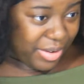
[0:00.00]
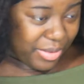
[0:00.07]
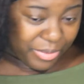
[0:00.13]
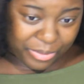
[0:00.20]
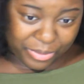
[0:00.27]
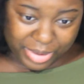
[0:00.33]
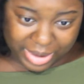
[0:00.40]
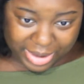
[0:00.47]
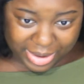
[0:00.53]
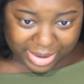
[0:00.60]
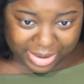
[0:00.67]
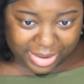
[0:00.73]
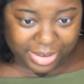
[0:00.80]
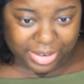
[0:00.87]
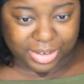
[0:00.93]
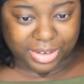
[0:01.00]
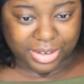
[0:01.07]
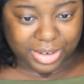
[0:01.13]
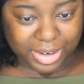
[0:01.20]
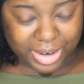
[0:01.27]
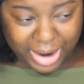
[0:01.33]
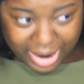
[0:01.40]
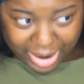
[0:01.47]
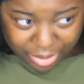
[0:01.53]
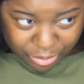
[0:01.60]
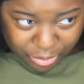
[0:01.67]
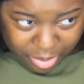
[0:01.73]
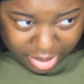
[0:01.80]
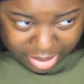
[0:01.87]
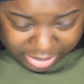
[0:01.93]
Wig, I
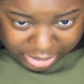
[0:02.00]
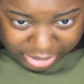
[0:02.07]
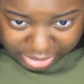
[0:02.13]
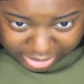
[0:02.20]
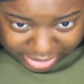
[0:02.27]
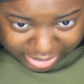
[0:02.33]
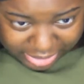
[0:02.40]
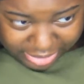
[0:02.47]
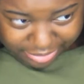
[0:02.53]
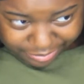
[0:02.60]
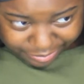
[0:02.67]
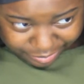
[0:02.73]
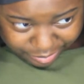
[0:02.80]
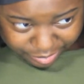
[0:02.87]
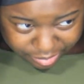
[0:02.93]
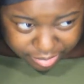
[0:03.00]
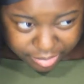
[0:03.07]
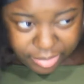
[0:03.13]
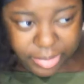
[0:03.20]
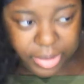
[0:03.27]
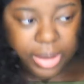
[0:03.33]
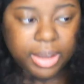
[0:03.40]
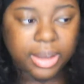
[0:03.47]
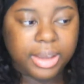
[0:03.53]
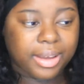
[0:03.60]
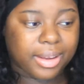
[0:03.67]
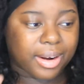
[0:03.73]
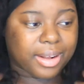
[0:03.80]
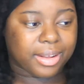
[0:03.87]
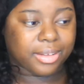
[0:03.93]
washed it
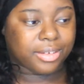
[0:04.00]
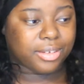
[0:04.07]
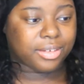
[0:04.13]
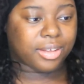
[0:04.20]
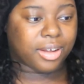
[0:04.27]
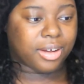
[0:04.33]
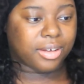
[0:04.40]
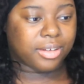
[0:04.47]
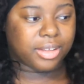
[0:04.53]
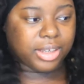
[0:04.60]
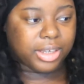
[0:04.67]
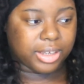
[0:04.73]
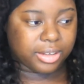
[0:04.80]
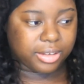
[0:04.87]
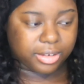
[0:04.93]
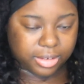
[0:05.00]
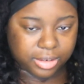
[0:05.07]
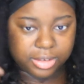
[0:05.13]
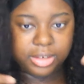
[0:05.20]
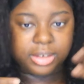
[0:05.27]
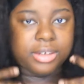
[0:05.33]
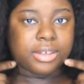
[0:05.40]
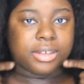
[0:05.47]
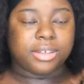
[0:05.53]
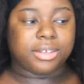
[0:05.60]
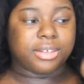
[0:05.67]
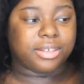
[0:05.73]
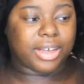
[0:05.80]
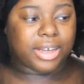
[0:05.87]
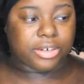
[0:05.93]
and I installed it. This
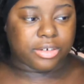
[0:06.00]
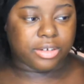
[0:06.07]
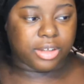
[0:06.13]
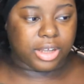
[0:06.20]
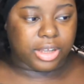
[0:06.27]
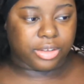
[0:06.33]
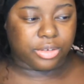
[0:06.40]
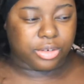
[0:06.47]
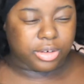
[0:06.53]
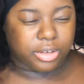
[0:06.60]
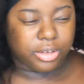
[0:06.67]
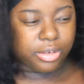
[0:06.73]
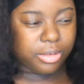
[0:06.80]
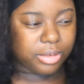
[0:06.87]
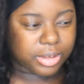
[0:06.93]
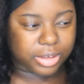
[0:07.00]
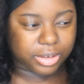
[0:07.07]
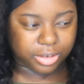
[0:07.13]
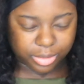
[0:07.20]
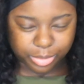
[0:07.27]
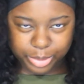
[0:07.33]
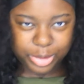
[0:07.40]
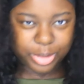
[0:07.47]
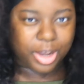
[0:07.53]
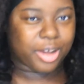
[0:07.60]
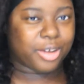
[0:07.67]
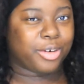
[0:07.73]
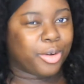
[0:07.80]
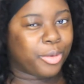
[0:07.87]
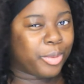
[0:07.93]
is actually like 22 inches, but y'all
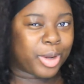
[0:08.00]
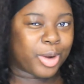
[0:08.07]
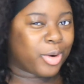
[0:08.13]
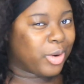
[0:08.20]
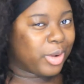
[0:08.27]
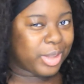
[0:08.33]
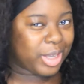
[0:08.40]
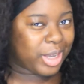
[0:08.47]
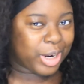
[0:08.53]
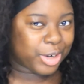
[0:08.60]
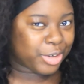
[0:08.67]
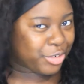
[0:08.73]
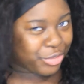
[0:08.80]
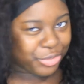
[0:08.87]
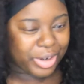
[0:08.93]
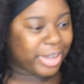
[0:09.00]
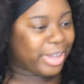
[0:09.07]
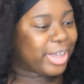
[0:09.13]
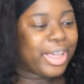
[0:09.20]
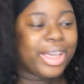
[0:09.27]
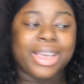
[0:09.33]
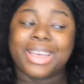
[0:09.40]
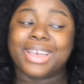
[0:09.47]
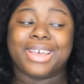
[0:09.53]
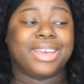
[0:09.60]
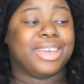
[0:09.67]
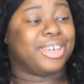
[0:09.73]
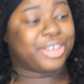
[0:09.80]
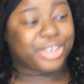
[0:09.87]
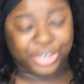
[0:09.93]
know when curly hair shrink,
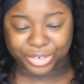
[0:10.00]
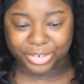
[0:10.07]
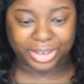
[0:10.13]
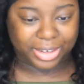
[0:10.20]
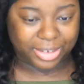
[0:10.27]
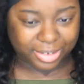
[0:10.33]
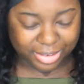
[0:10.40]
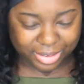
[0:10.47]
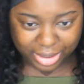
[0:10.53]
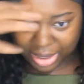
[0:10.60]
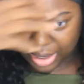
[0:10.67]
it shrinks.